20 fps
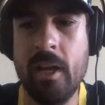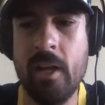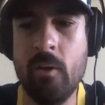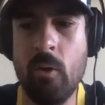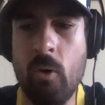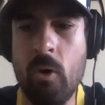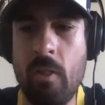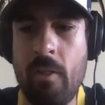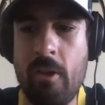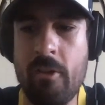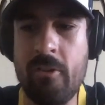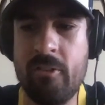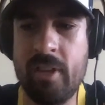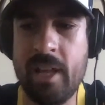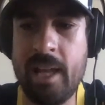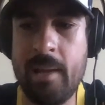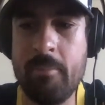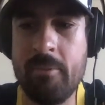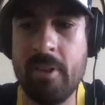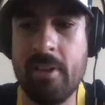and all of those
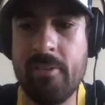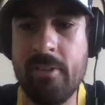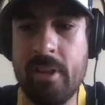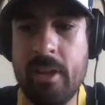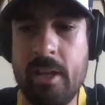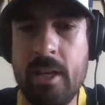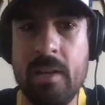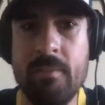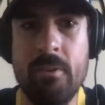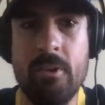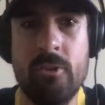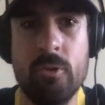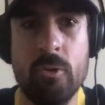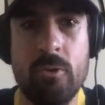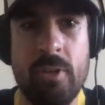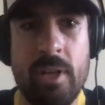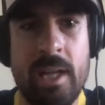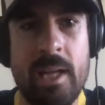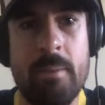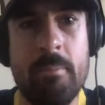teams as
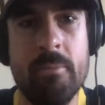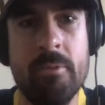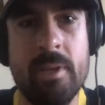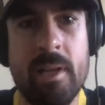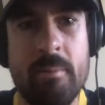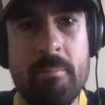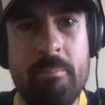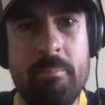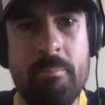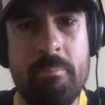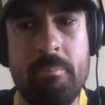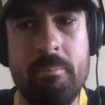individual teams are